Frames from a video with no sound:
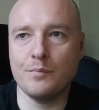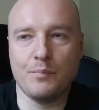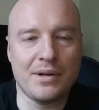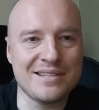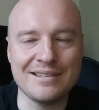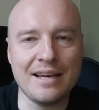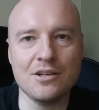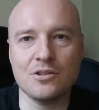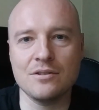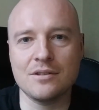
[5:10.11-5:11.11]

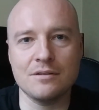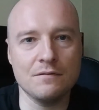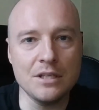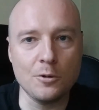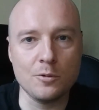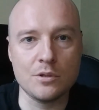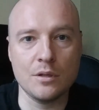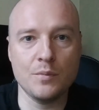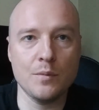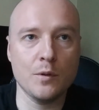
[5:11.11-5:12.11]
presentations, videos
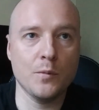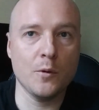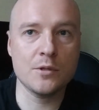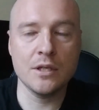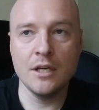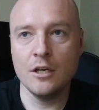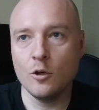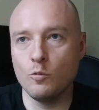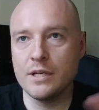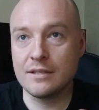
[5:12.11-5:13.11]
that people post
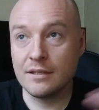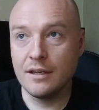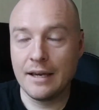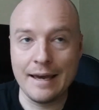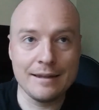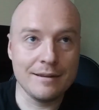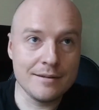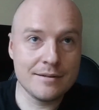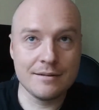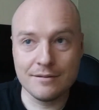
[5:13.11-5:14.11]
with
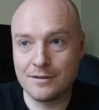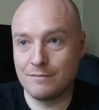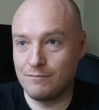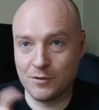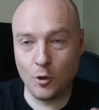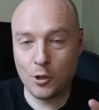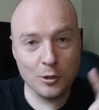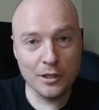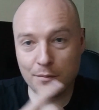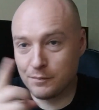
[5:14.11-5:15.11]
endless
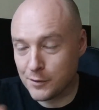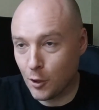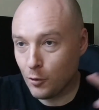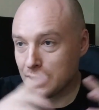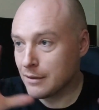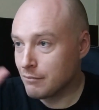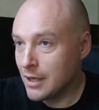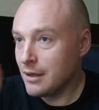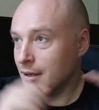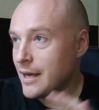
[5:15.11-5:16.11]
circular going
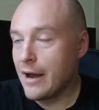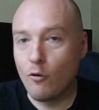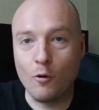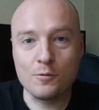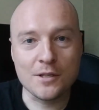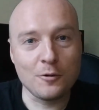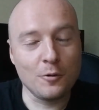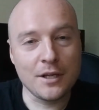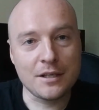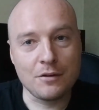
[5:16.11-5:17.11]
arrows and all
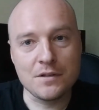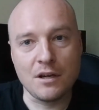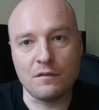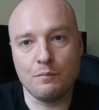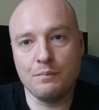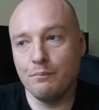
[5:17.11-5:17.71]
that kind of stuff.